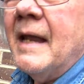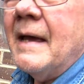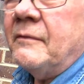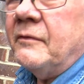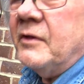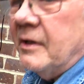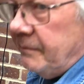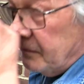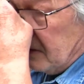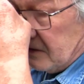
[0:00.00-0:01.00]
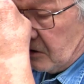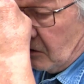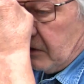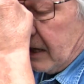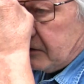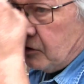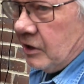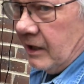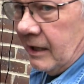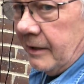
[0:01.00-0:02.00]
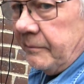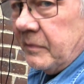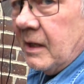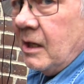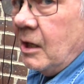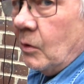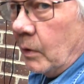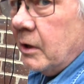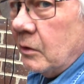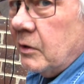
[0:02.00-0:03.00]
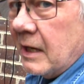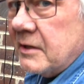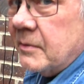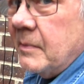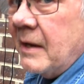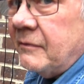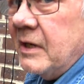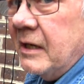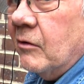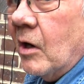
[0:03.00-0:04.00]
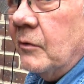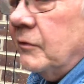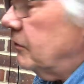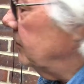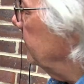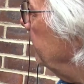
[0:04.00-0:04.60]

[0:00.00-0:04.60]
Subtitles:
left. So next year, we could get some hefty growth.